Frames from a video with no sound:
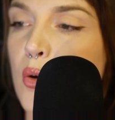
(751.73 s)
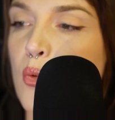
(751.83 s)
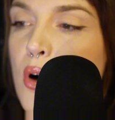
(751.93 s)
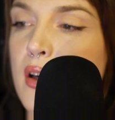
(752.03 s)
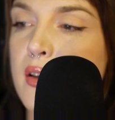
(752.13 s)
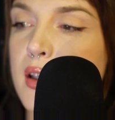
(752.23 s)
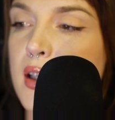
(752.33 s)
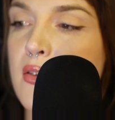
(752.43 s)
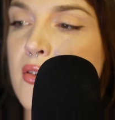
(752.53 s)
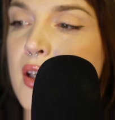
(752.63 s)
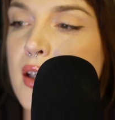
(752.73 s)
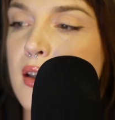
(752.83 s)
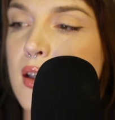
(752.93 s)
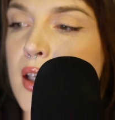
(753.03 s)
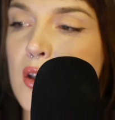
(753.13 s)
One
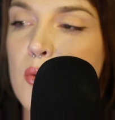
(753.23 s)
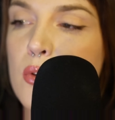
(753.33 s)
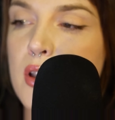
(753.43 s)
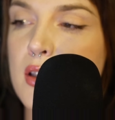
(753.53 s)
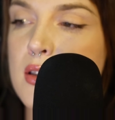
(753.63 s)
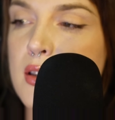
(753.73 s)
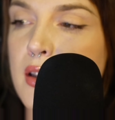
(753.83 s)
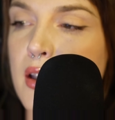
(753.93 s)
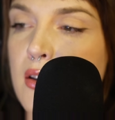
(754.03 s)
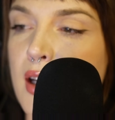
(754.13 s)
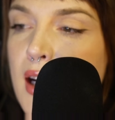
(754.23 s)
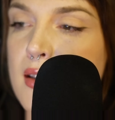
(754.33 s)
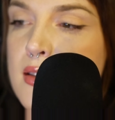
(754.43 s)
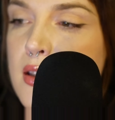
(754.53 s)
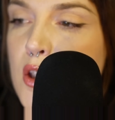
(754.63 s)
evening he noticed that the
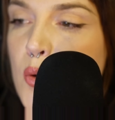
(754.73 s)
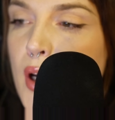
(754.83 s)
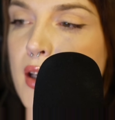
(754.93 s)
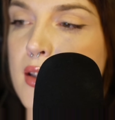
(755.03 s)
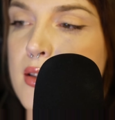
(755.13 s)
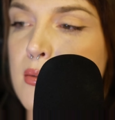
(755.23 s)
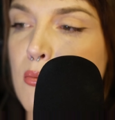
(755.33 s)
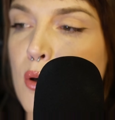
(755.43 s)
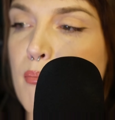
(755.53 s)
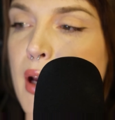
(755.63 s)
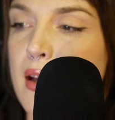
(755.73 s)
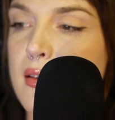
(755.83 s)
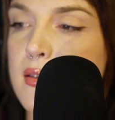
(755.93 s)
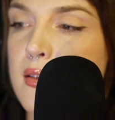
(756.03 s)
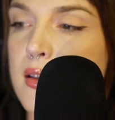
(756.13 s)
grass and twigs were
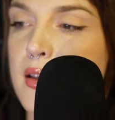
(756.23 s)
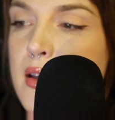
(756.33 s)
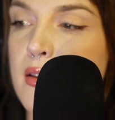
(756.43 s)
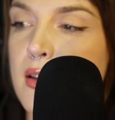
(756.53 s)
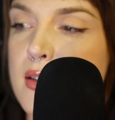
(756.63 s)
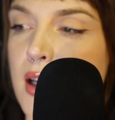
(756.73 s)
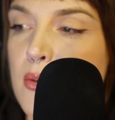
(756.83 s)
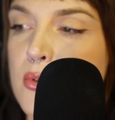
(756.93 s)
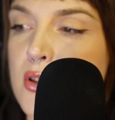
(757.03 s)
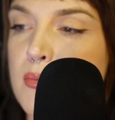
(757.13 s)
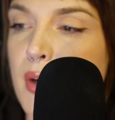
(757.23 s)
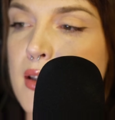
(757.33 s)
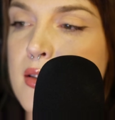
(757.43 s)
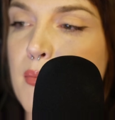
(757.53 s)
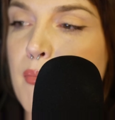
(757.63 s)
bent near his house by
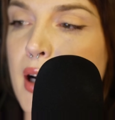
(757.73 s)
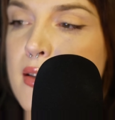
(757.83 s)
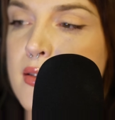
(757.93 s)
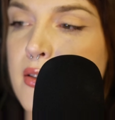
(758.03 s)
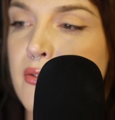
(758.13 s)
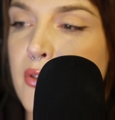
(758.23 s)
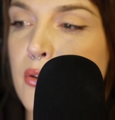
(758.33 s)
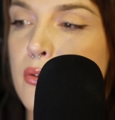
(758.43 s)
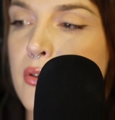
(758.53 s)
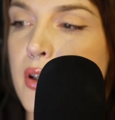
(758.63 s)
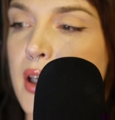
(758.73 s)
some passing foot